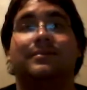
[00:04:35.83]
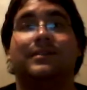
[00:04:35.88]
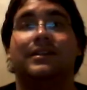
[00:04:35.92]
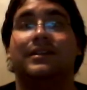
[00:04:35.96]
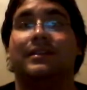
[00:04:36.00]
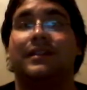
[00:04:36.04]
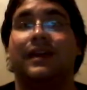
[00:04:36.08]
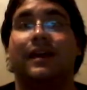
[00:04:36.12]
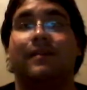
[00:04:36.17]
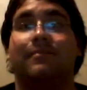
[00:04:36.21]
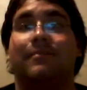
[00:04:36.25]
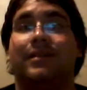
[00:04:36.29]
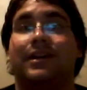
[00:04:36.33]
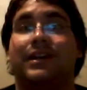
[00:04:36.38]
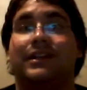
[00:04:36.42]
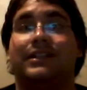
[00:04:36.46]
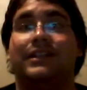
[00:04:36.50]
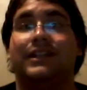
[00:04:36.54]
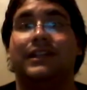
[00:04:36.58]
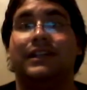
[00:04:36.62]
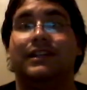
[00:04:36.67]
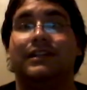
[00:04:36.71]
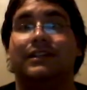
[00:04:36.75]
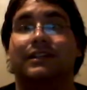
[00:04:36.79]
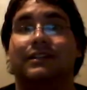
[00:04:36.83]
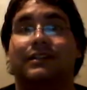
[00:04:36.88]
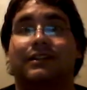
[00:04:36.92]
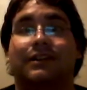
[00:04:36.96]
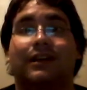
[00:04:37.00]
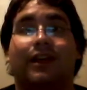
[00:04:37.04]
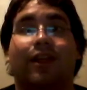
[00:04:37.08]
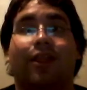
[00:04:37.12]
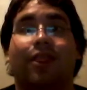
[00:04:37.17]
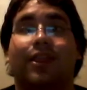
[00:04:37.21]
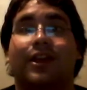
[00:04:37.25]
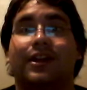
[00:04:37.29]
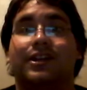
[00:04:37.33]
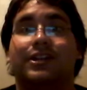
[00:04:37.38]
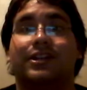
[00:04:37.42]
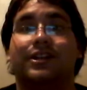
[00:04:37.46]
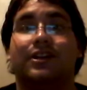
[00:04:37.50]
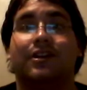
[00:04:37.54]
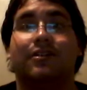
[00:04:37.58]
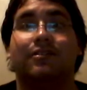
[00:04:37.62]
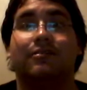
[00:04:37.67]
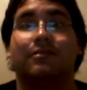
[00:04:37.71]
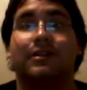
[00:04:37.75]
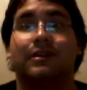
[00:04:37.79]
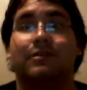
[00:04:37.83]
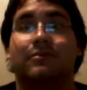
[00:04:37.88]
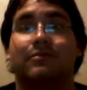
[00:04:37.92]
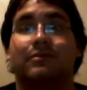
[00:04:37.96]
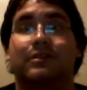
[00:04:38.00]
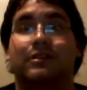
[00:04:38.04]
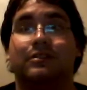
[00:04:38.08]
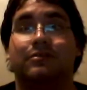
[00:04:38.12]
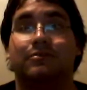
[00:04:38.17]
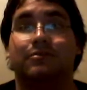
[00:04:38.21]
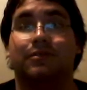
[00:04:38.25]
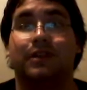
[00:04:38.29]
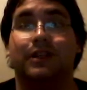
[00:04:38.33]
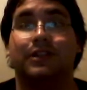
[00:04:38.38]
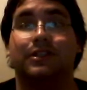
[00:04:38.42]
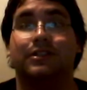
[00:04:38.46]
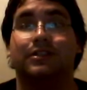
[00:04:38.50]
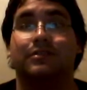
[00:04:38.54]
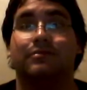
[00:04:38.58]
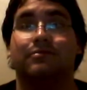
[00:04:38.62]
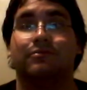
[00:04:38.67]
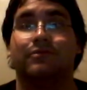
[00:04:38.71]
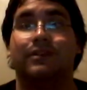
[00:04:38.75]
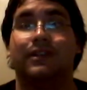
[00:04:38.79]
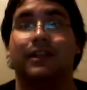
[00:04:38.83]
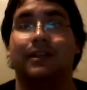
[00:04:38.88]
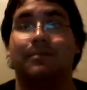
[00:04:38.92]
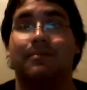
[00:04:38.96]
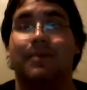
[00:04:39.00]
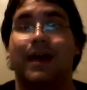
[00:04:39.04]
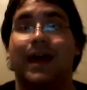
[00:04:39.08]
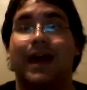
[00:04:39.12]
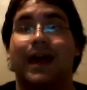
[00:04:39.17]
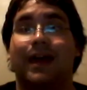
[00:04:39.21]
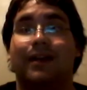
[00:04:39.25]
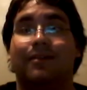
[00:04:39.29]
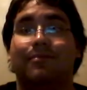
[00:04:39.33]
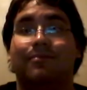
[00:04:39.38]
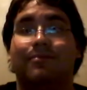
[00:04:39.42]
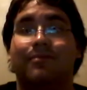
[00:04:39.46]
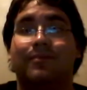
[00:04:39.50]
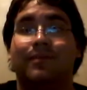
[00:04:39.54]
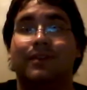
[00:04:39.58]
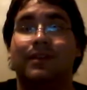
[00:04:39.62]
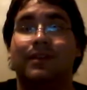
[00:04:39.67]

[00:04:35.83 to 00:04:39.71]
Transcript: I mean, that match here on this show, it was like just really bad.